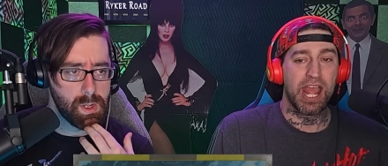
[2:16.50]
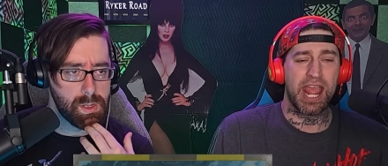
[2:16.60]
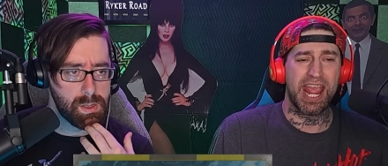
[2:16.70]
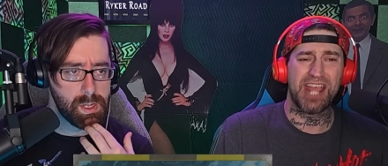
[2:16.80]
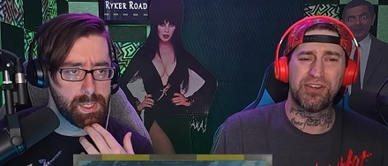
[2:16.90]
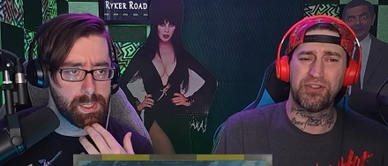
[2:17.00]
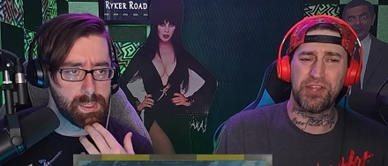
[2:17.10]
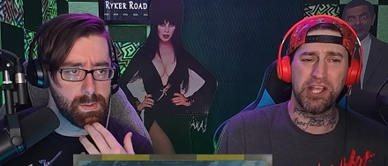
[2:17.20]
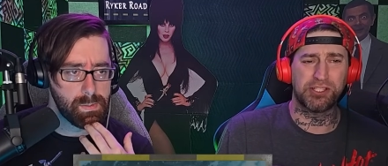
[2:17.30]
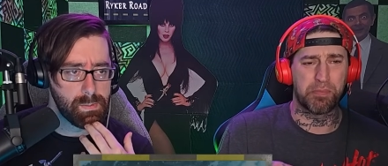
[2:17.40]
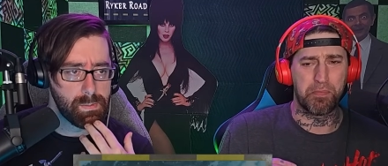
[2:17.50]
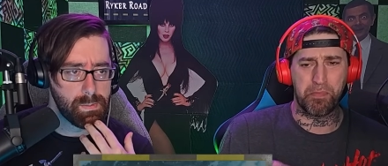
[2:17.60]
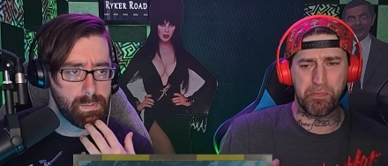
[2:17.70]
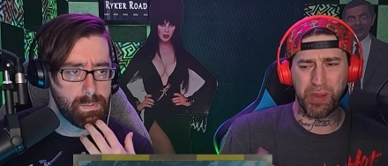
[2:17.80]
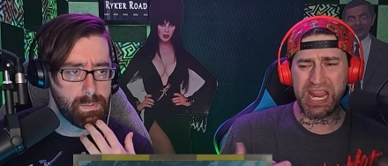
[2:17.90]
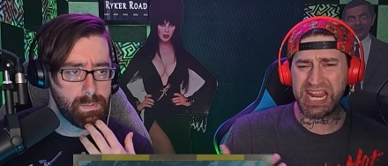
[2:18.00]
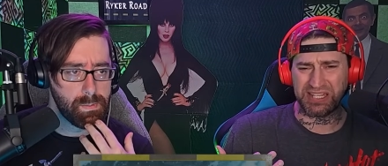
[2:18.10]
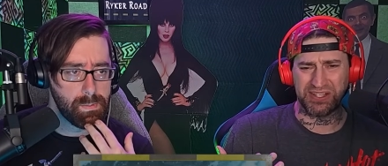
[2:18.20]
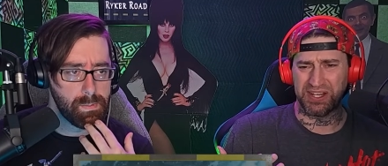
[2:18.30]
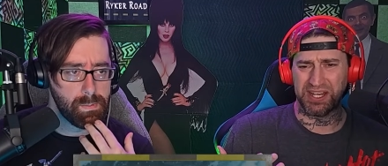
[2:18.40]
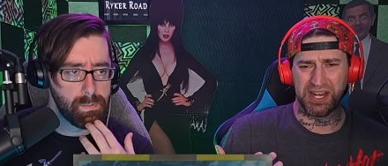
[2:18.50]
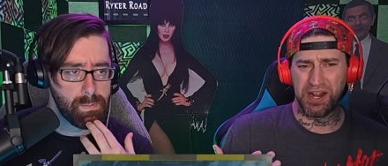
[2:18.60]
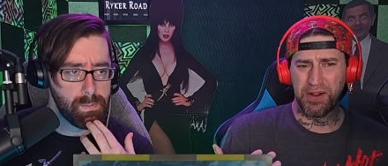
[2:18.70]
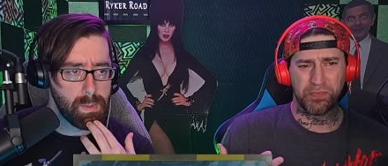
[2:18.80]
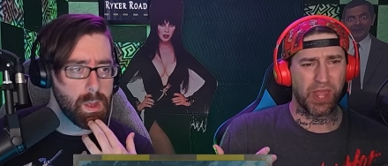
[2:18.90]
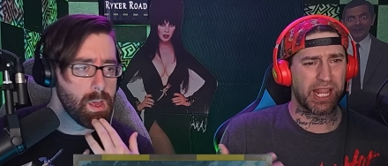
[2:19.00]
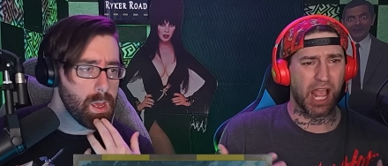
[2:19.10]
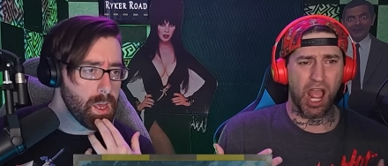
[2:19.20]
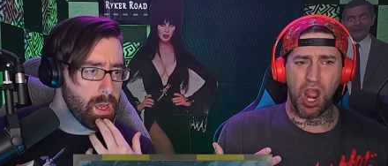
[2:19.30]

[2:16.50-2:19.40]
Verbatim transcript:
Speaker 1: And yes. this beat, like